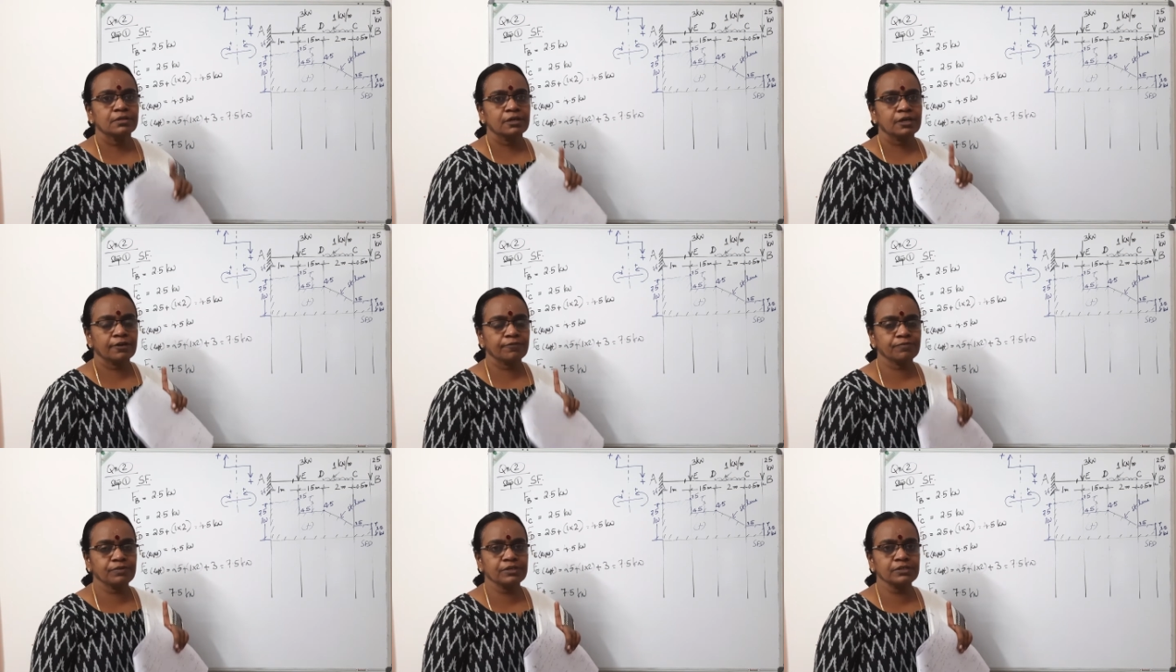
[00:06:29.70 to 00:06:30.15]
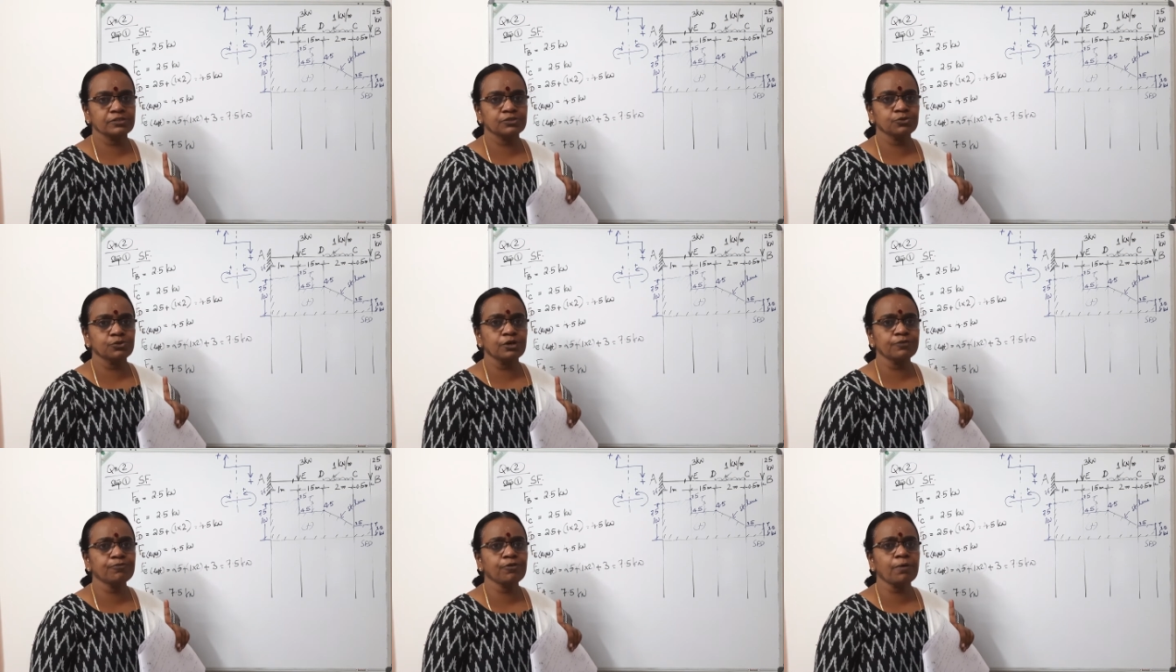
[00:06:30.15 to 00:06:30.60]
if there is
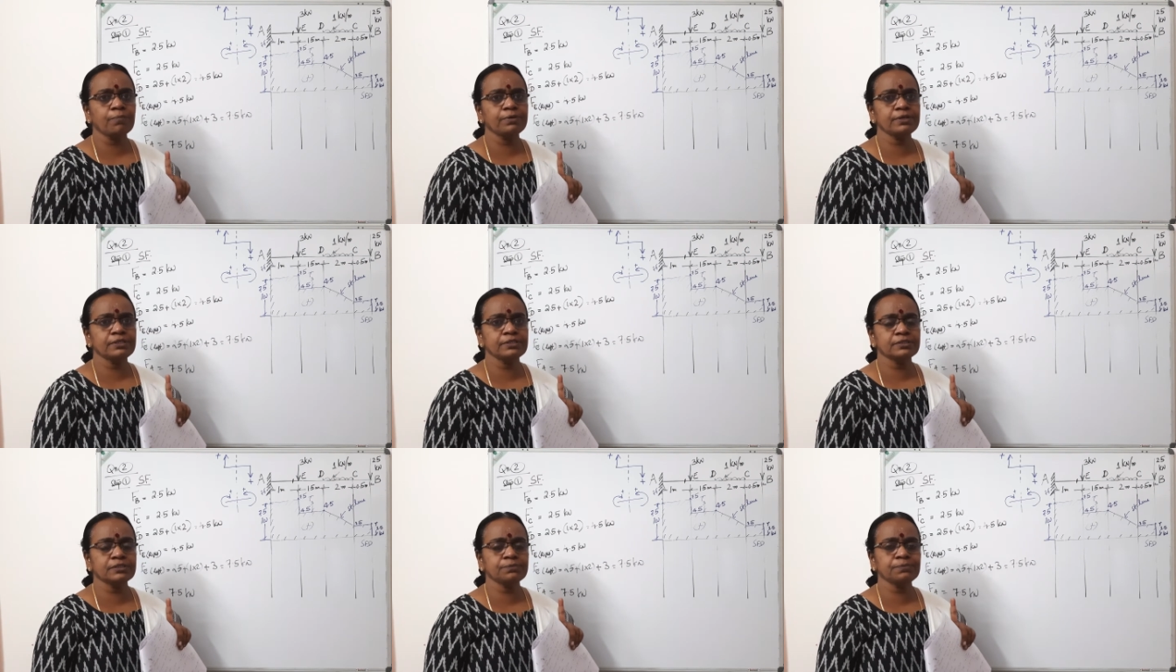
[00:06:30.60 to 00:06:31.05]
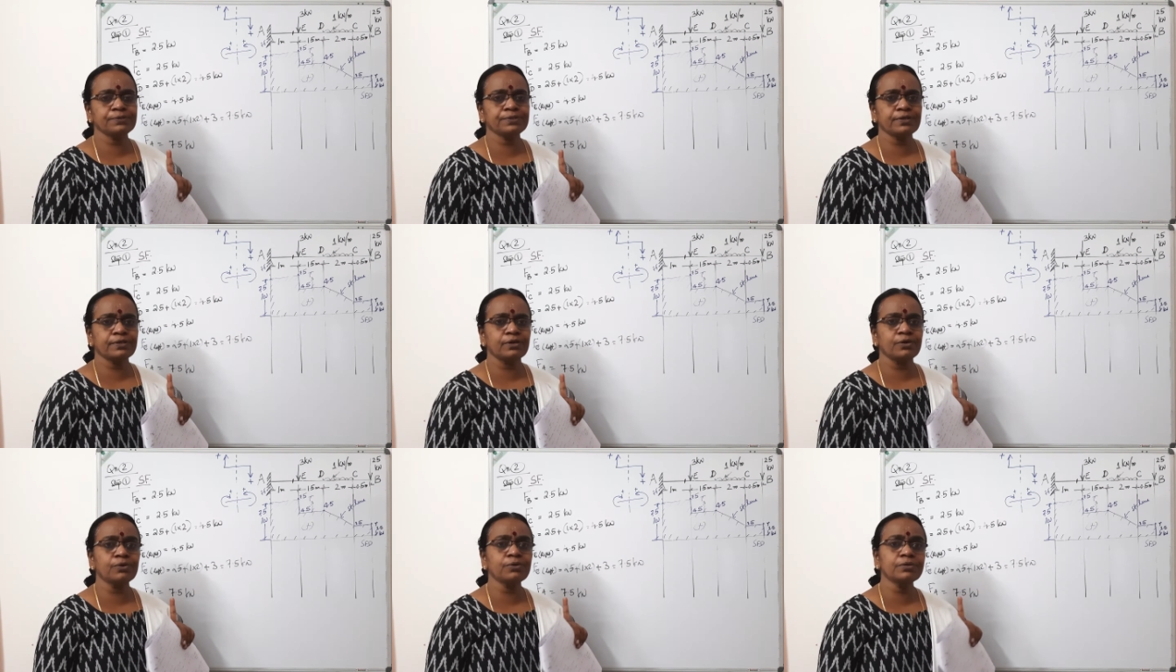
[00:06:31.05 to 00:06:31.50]
uniformly
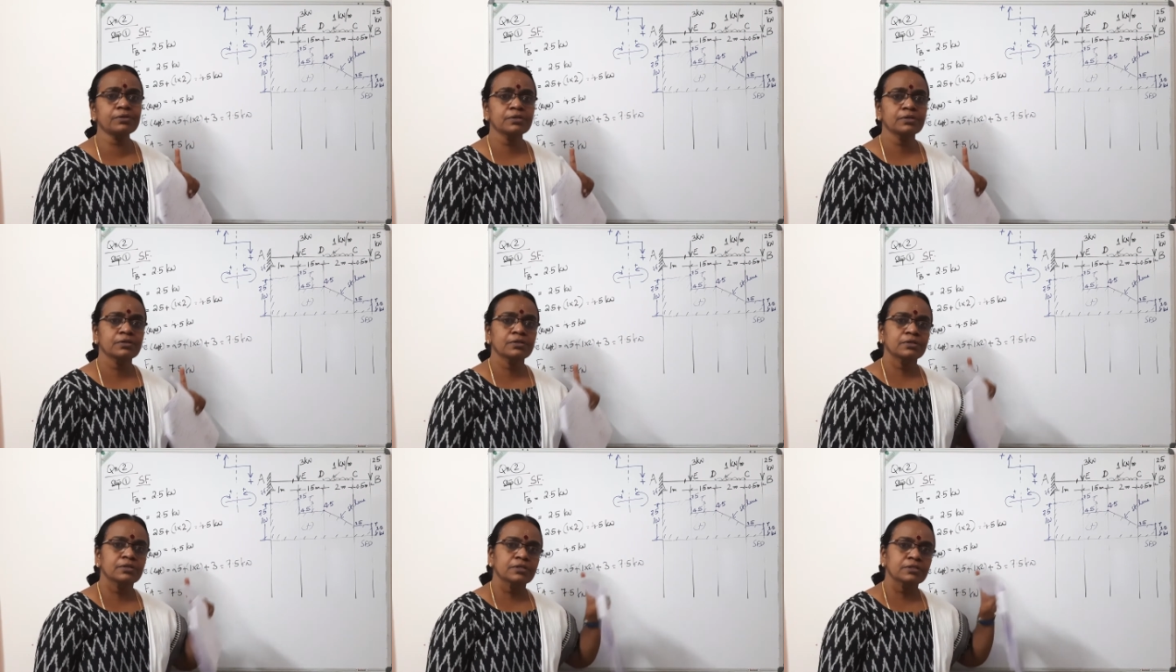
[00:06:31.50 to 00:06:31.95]
distributed load,